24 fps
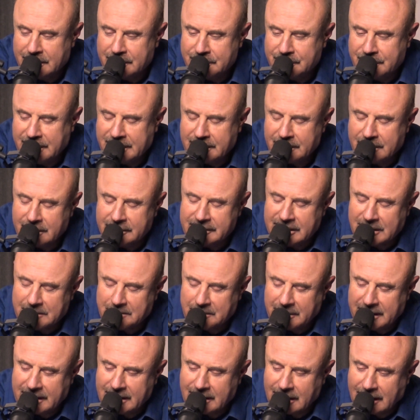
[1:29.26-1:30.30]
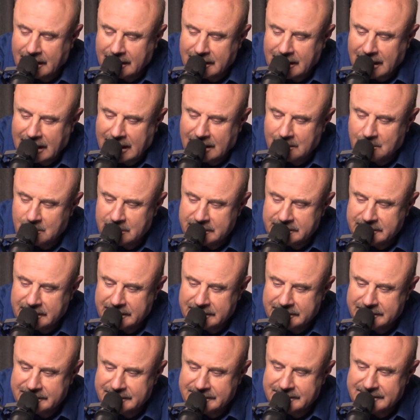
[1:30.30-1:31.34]
She looked at me like I was
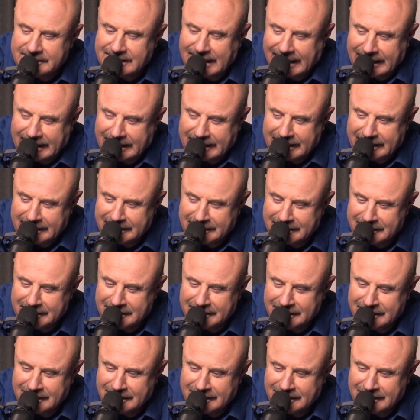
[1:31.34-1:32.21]
insane.